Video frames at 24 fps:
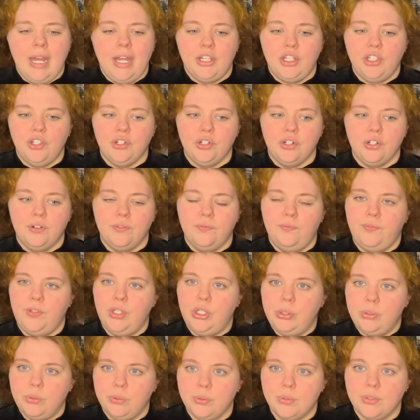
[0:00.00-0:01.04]
your
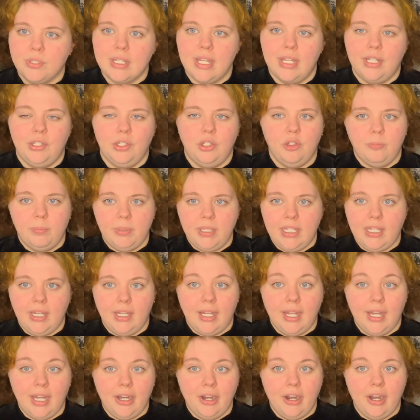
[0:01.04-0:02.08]
views and you being
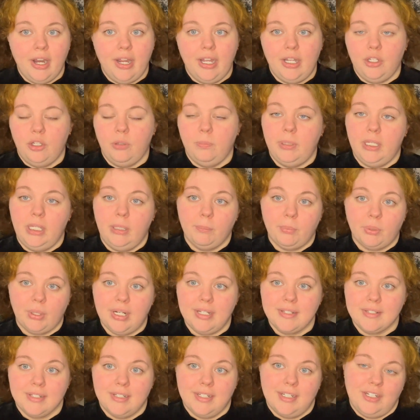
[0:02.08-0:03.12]
here and you being
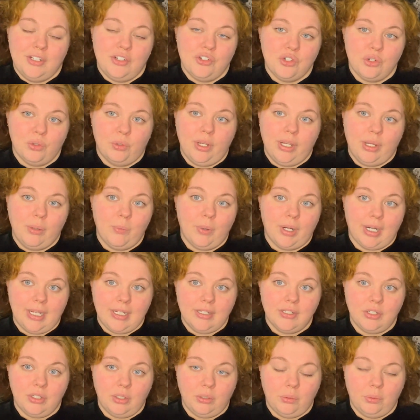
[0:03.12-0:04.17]
present and enjoying what I
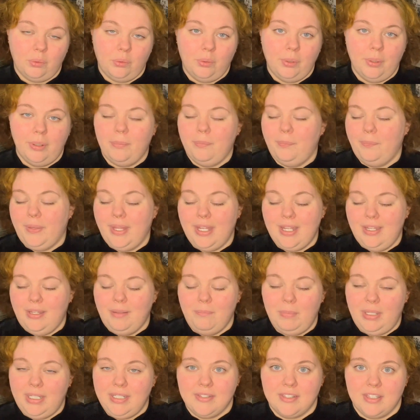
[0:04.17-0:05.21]
do
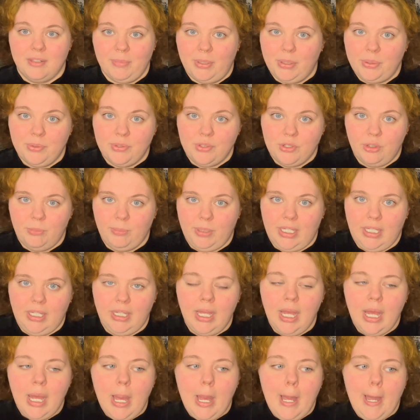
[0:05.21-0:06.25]
means the most to me.
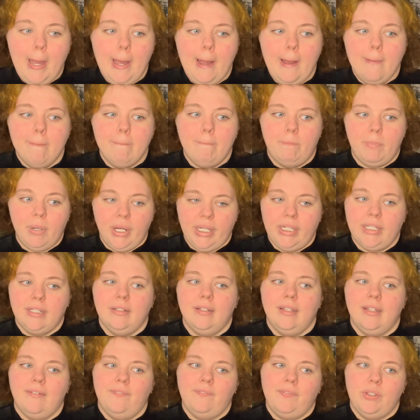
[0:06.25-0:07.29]
But
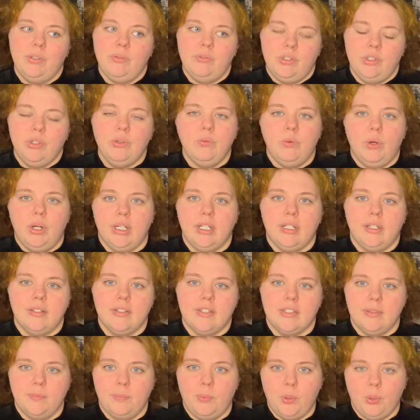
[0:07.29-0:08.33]
if you do want to
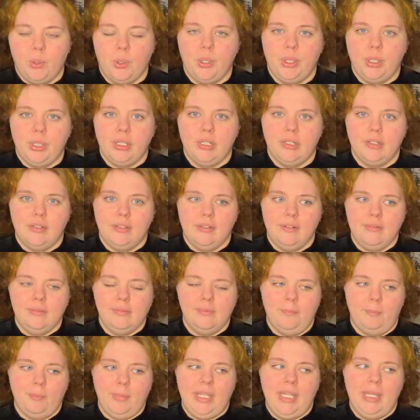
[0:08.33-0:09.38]
support
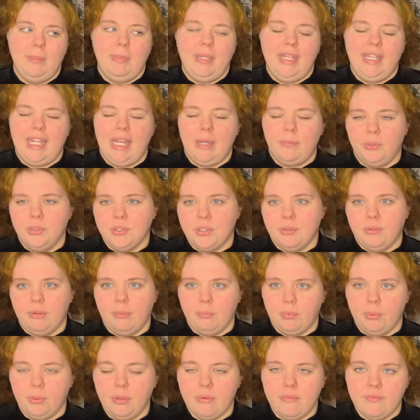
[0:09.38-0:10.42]
me being able to
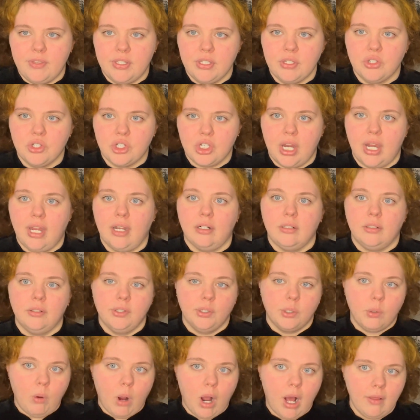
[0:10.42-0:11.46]
improve this channel, the
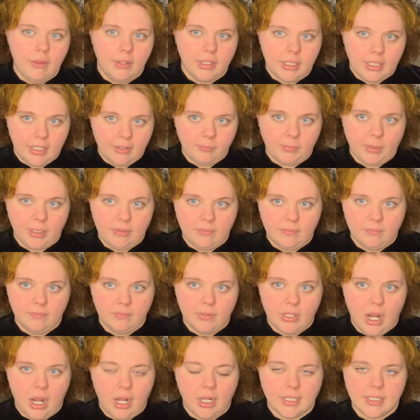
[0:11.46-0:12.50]
quality of my
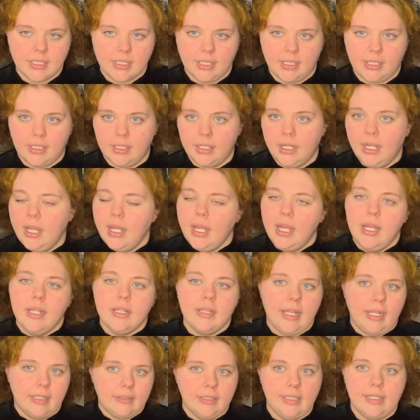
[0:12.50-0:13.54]
content,
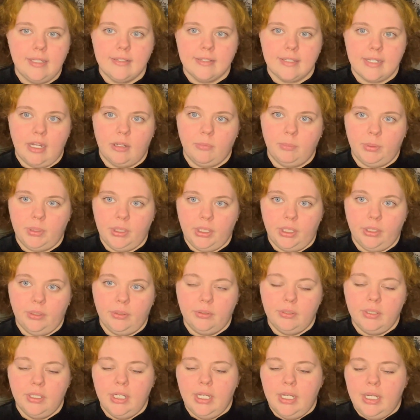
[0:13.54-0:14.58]
that link's down below.